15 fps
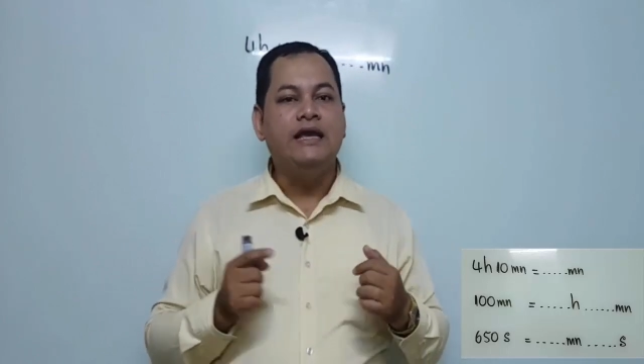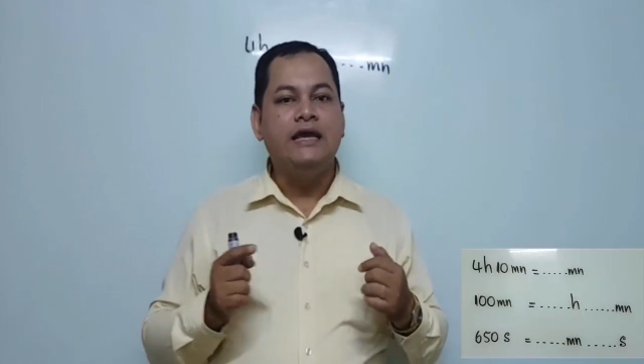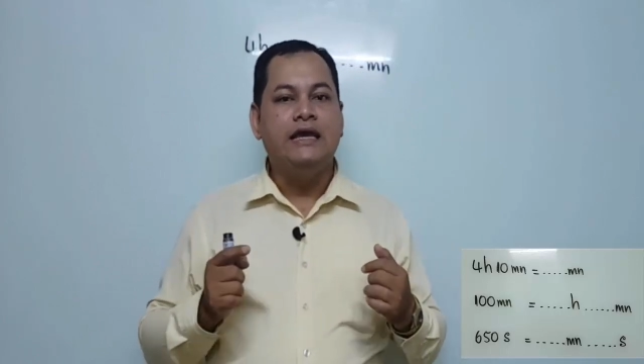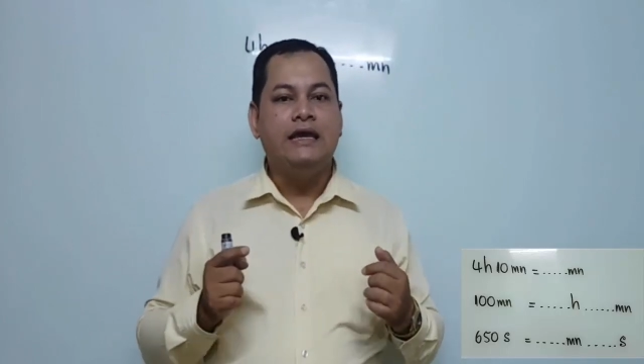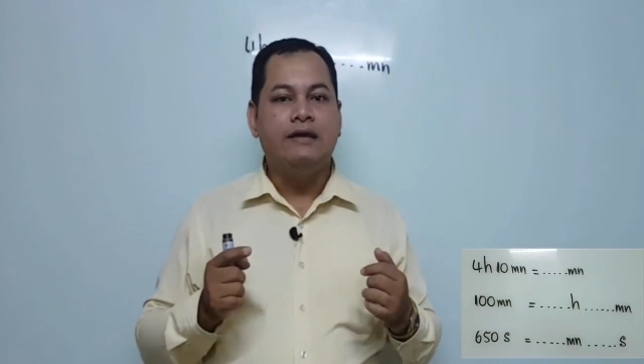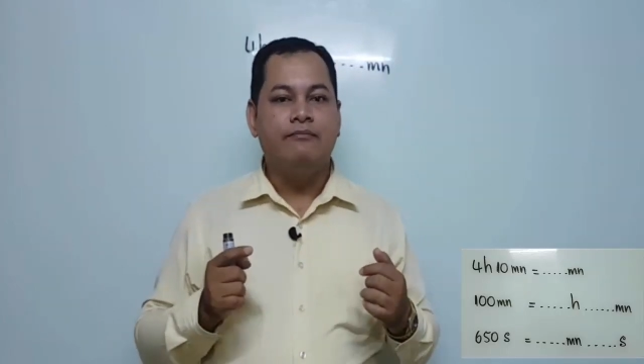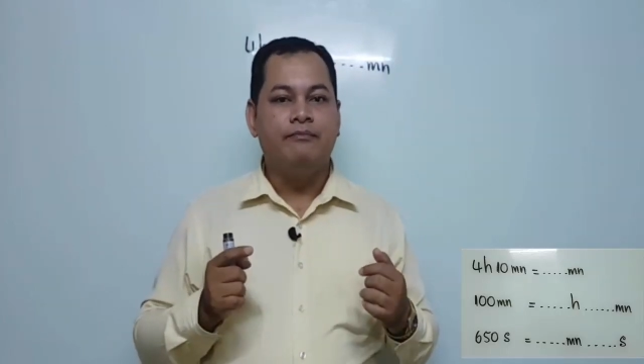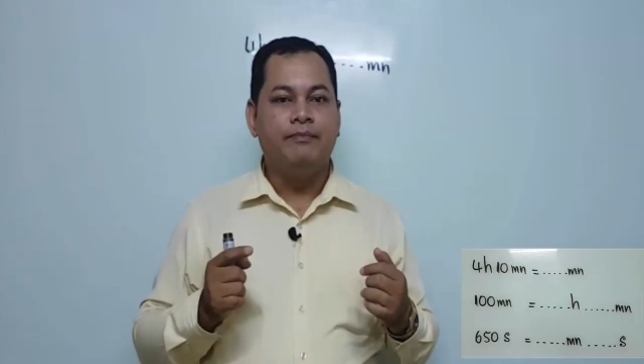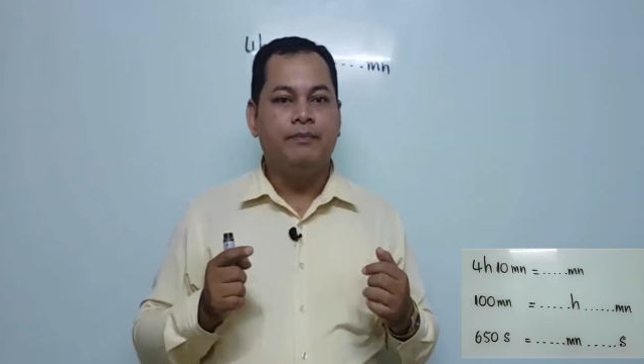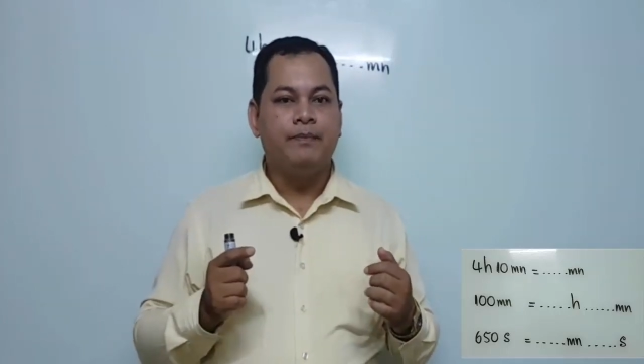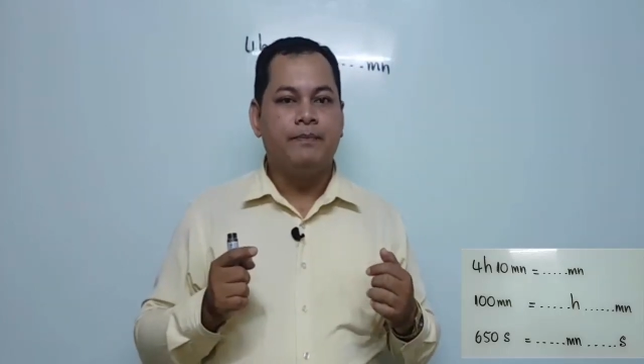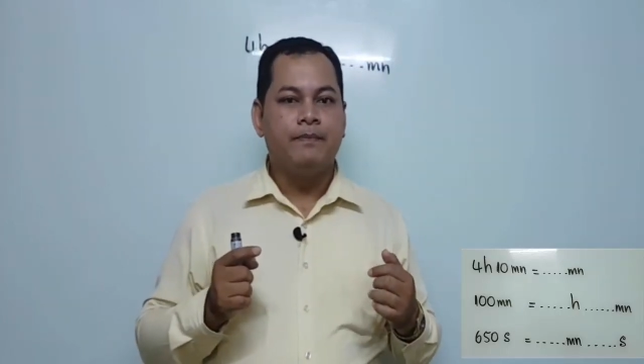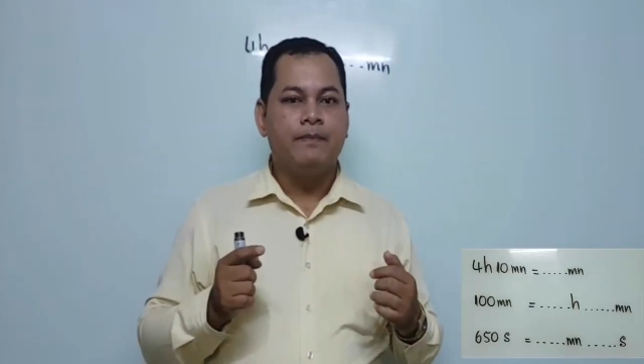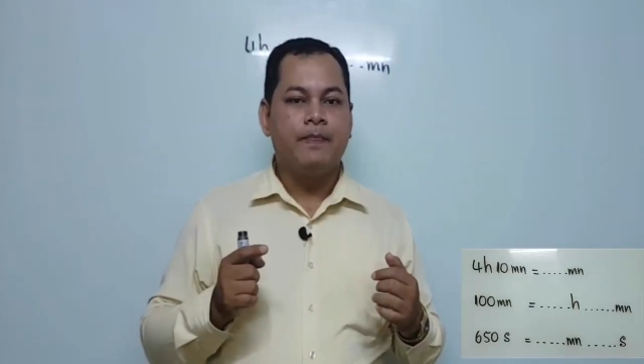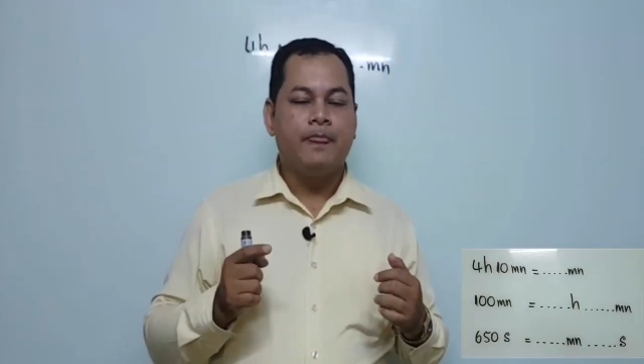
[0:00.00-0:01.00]
tí
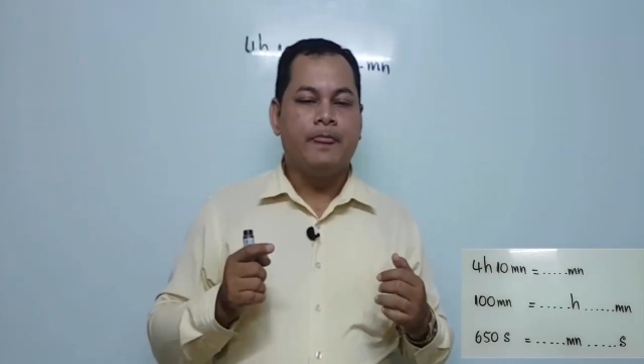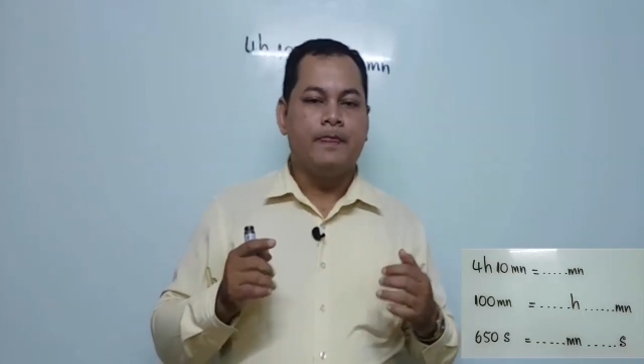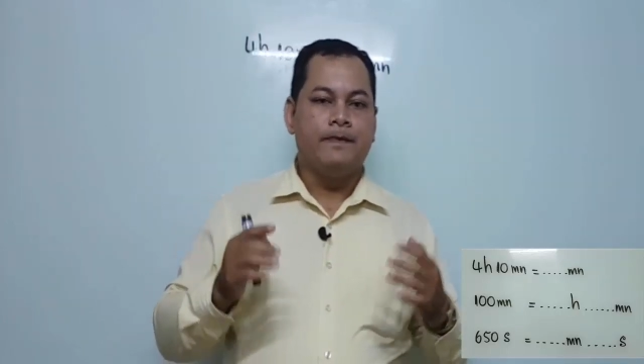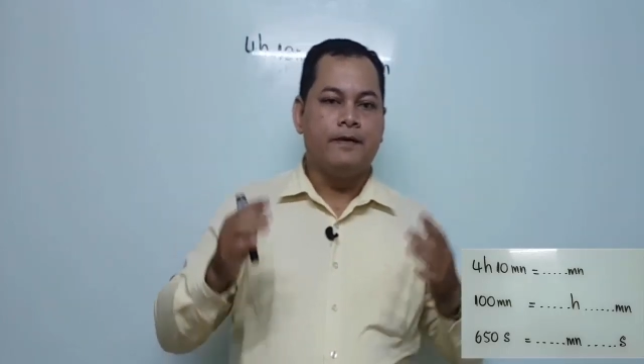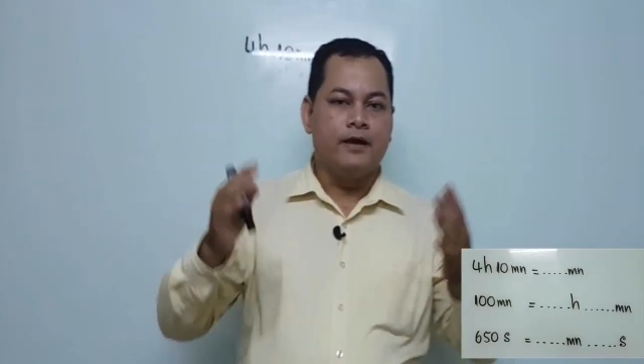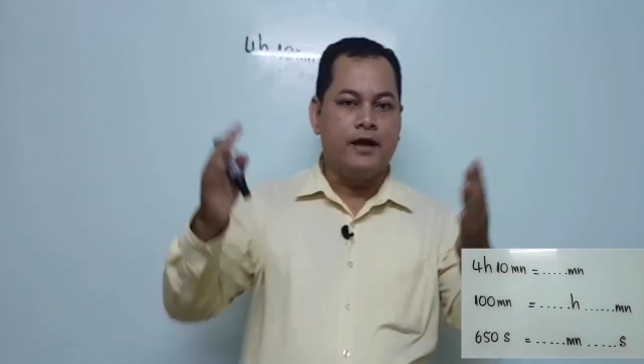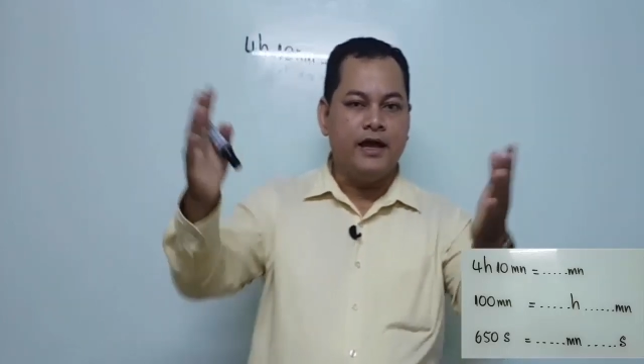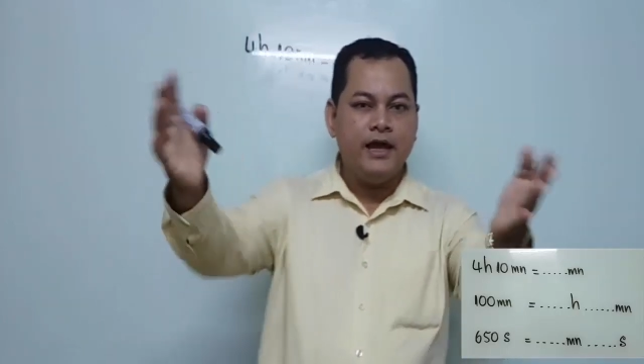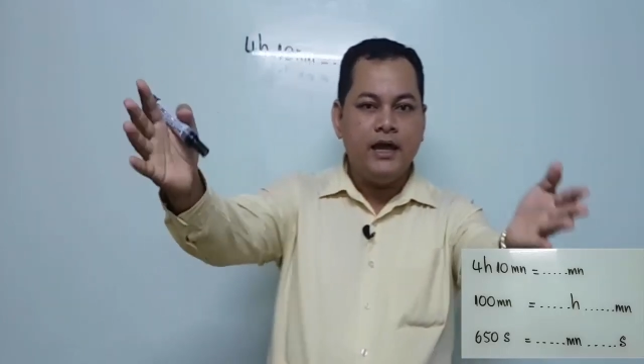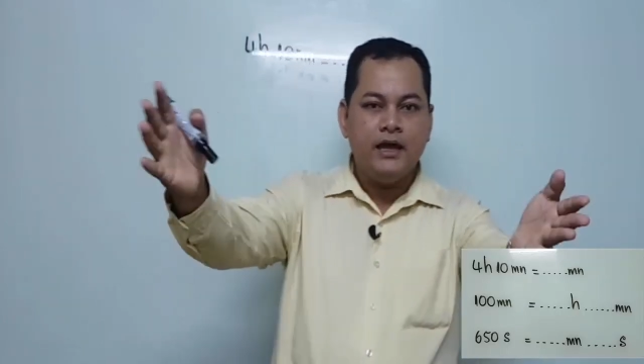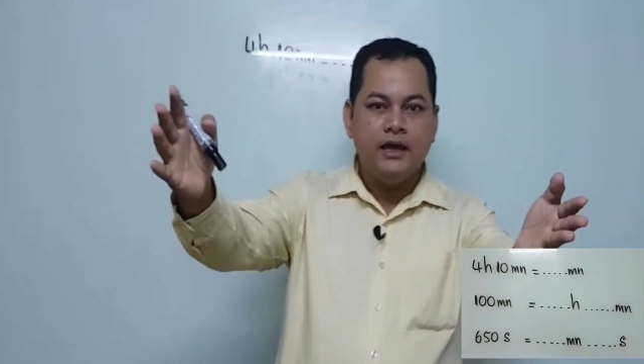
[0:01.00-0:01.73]
ok